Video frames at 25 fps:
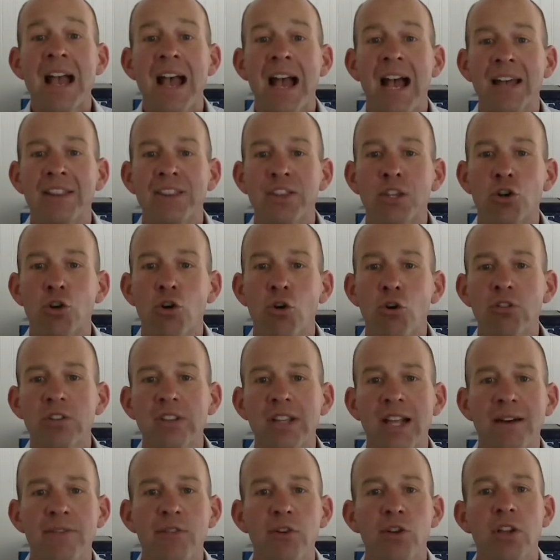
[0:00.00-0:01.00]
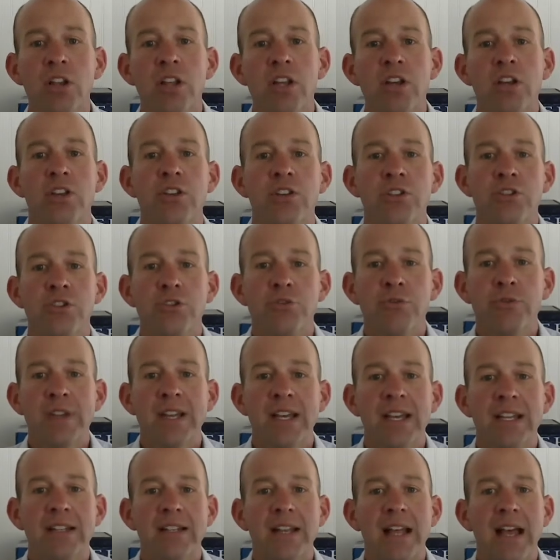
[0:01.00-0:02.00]
At the gold level, you
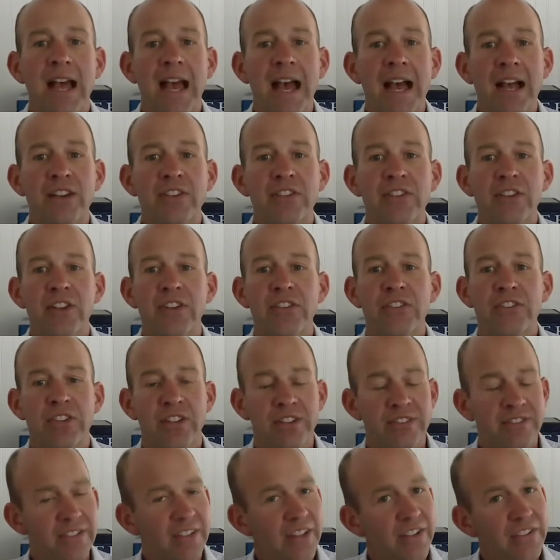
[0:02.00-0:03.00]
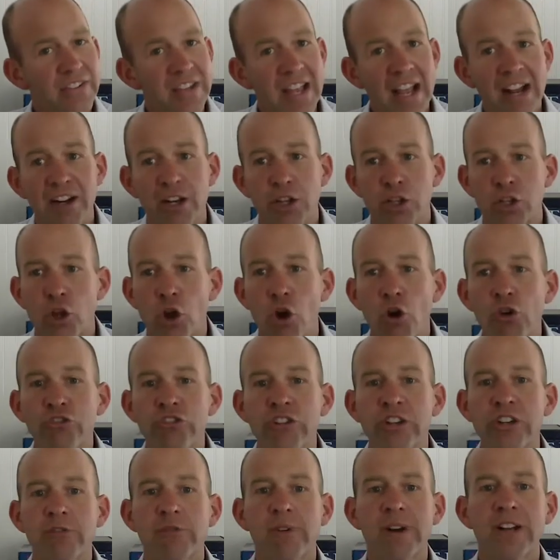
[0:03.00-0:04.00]
get access to discounted
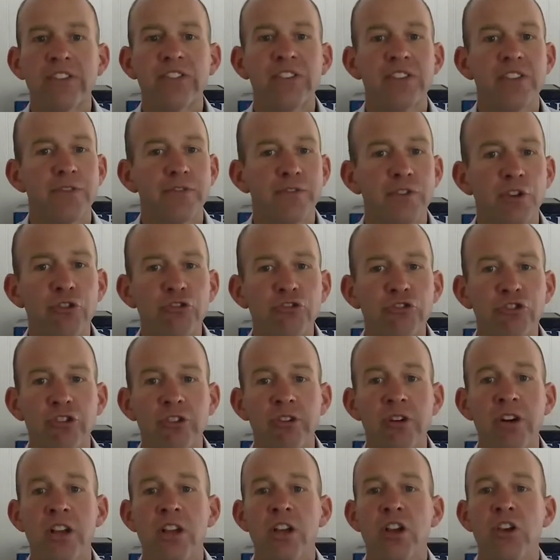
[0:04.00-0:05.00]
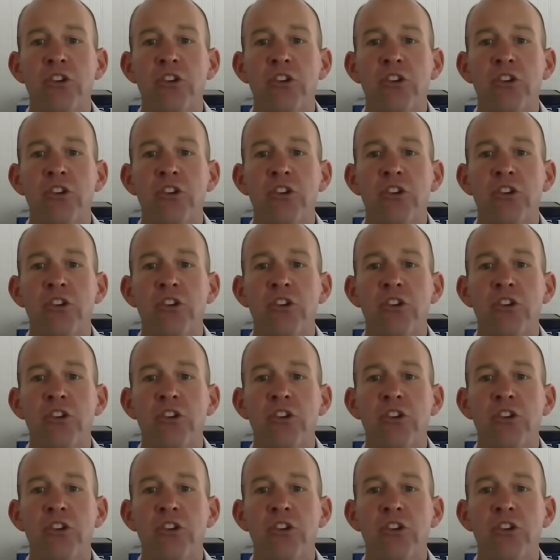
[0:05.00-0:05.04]
coaching rates in the future.